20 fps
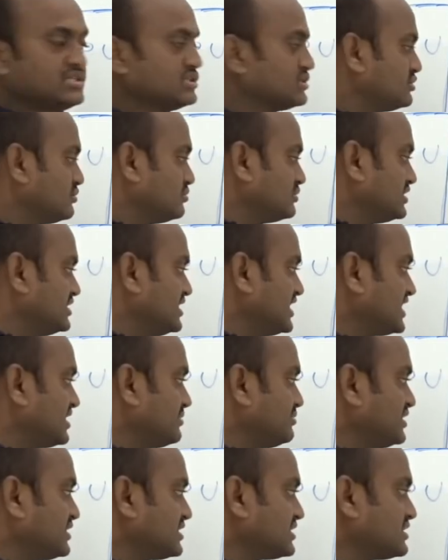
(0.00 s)
So
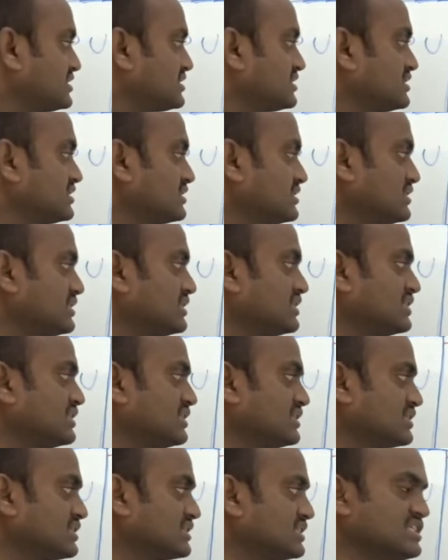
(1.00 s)
data bus
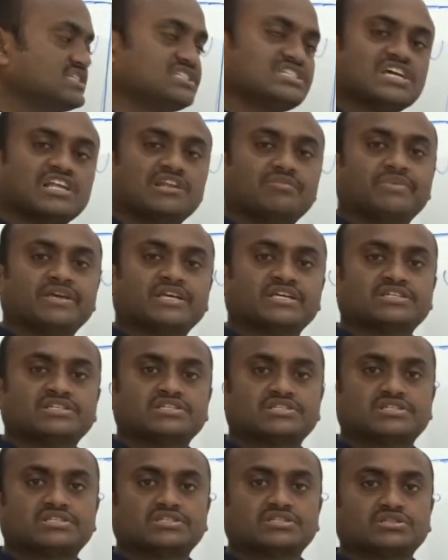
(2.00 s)
is helping
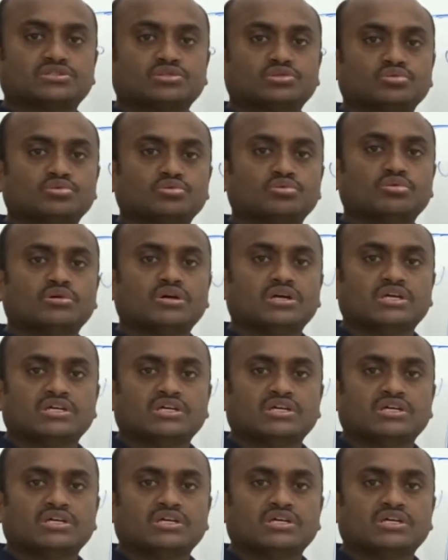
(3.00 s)
us to